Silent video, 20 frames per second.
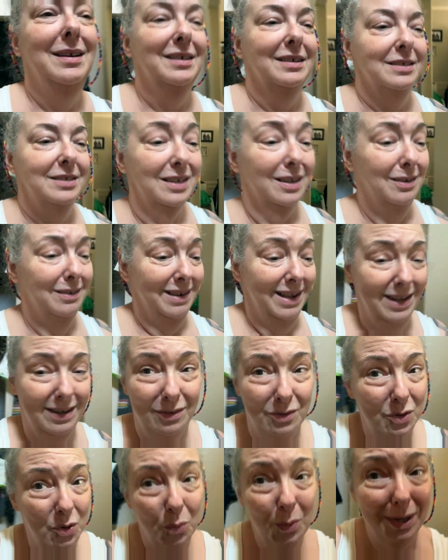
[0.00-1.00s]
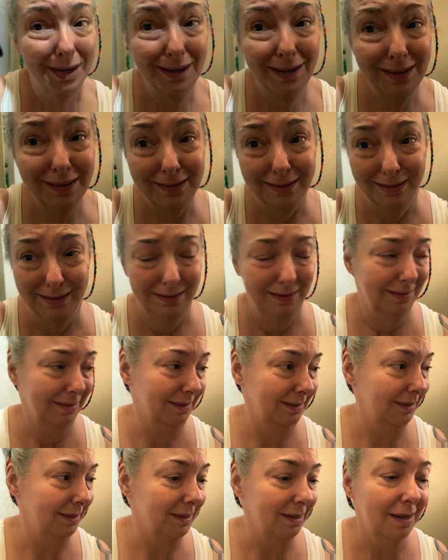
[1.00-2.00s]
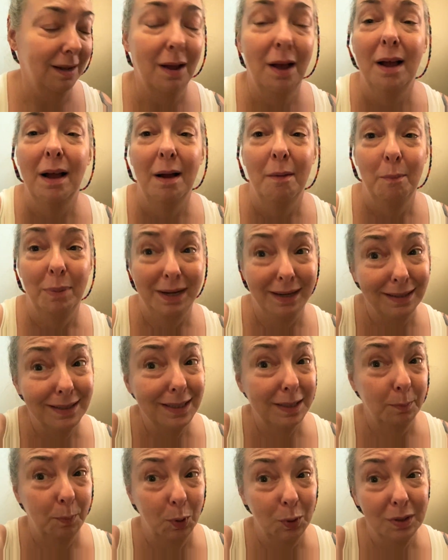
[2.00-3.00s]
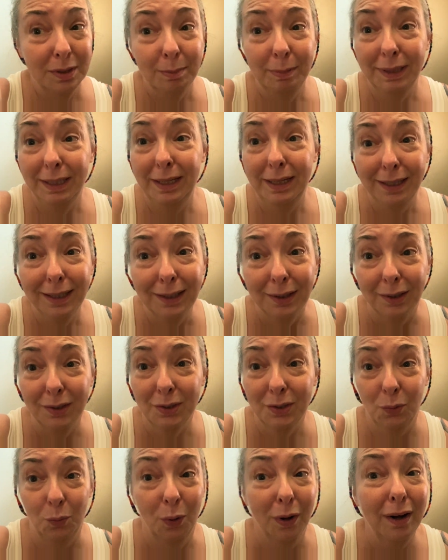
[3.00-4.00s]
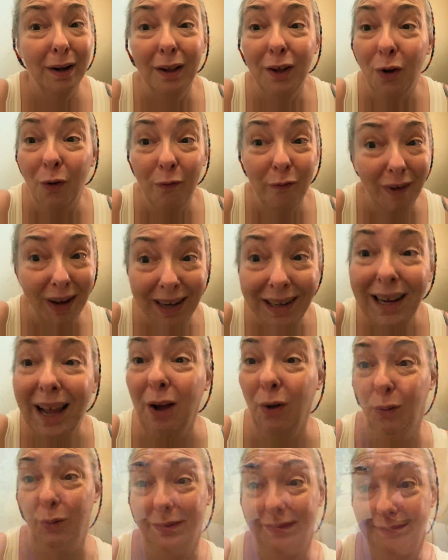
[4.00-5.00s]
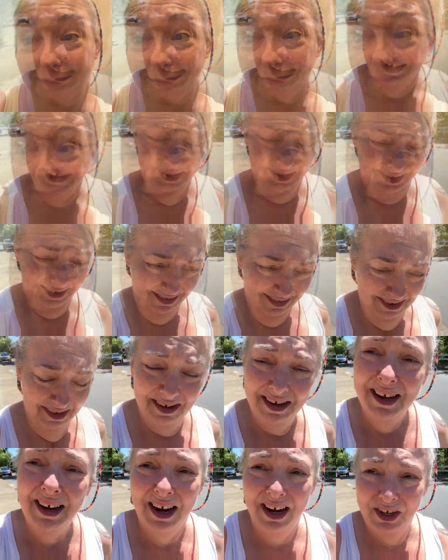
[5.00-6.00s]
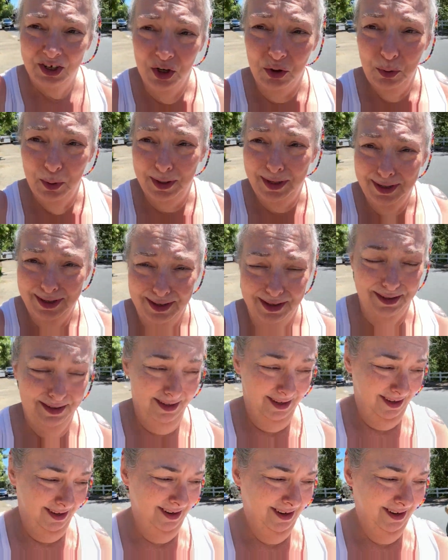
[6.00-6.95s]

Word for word: So I don't know what it is, but it's supposedly here. So we're gonna go find out. I know what it is.